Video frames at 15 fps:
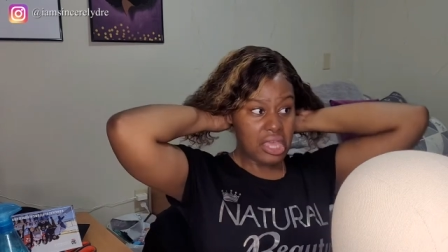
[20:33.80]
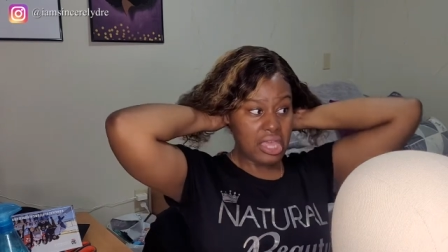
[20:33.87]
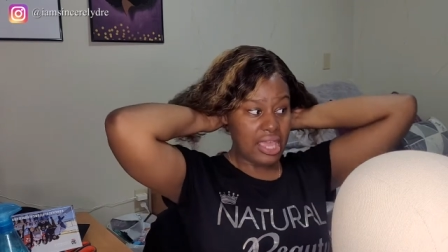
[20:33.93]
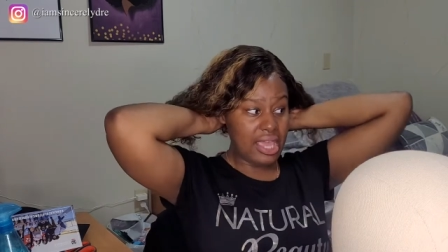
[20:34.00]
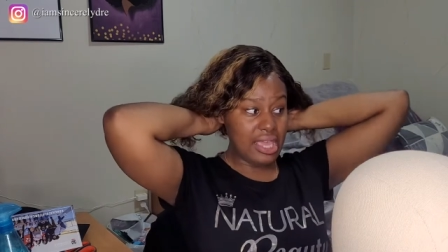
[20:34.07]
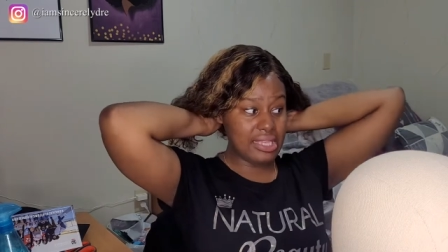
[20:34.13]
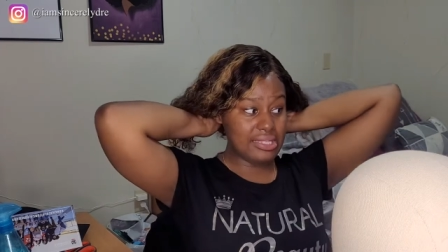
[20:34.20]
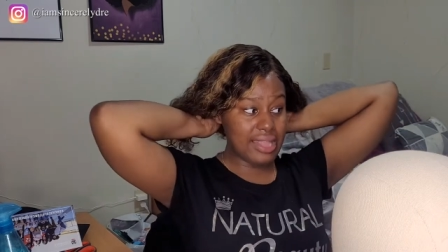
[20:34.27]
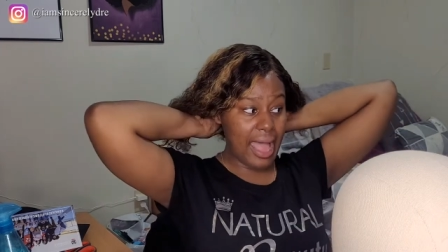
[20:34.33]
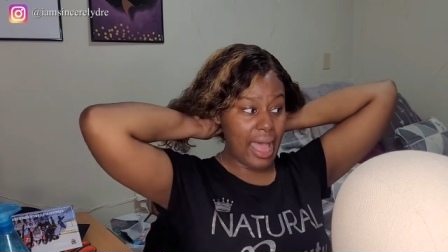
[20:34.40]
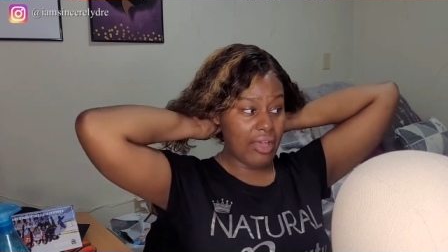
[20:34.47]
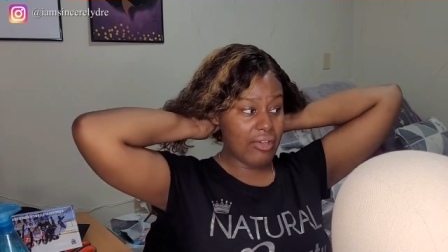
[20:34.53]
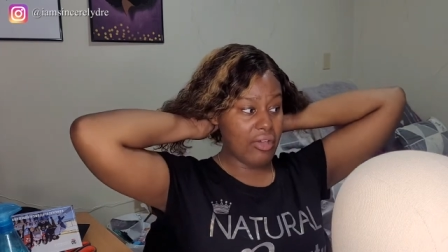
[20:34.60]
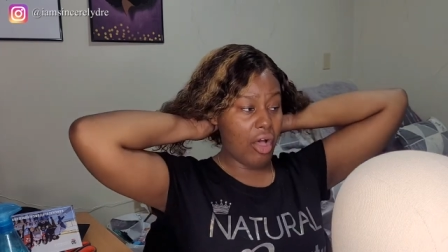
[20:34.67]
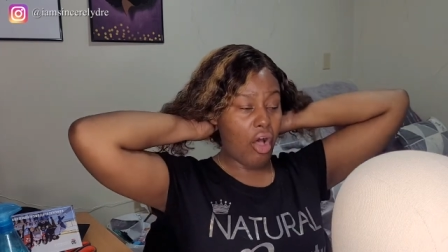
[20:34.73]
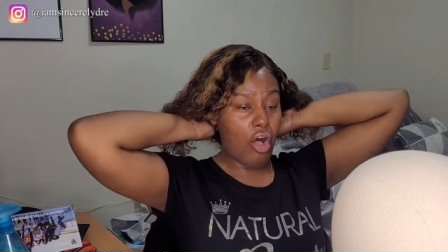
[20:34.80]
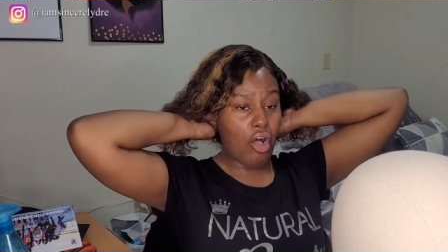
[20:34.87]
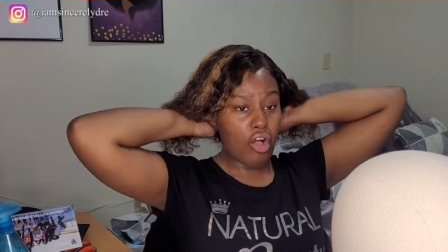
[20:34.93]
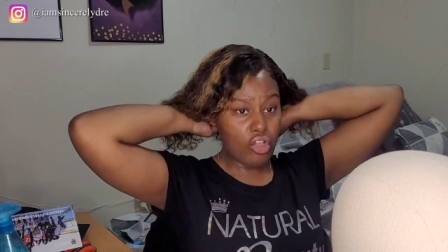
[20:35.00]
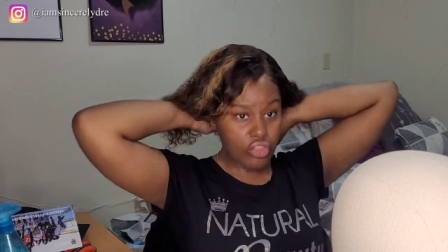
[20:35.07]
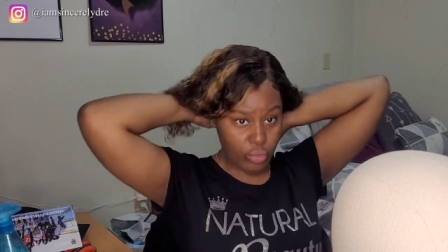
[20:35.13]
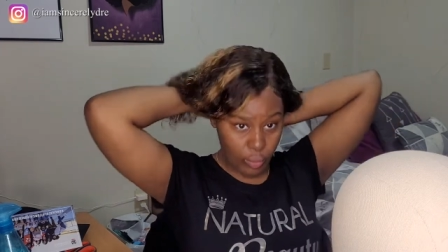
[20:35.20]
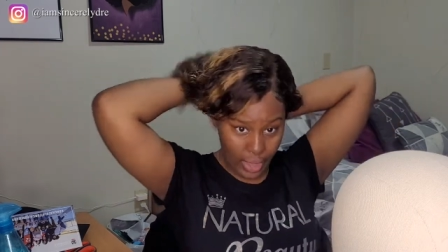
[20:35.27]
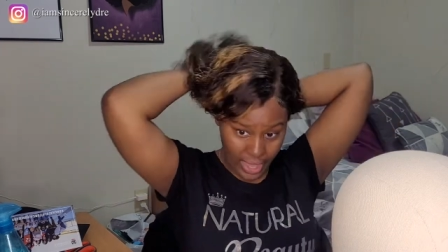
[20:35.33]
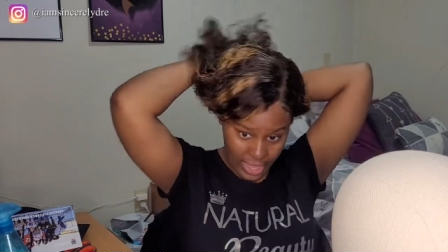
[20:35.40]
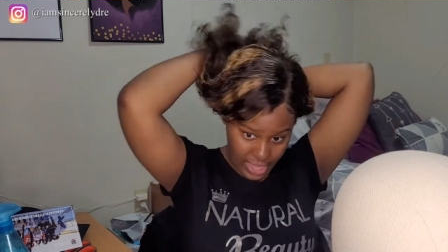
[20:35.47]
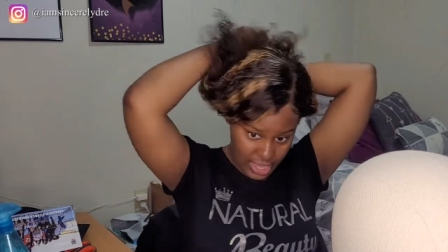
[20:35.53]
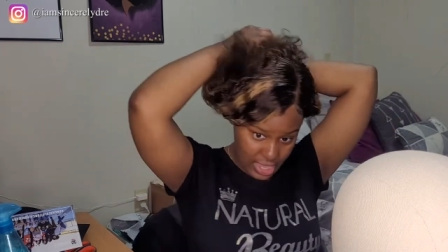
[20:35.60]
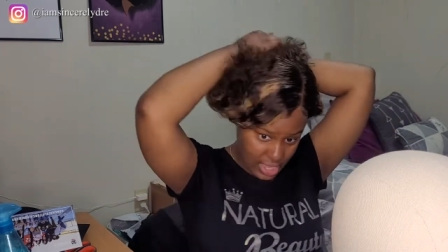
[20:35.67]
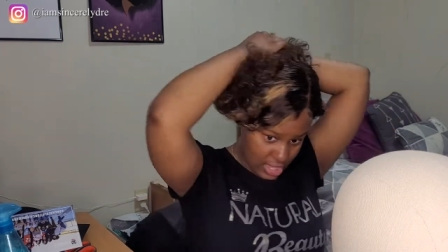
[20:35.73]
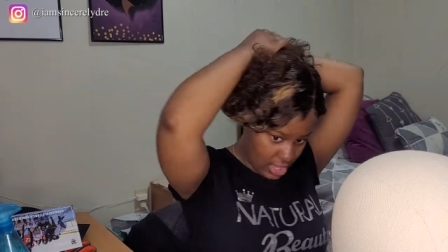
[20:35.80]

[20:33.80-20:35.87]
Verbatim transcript: it is not all the way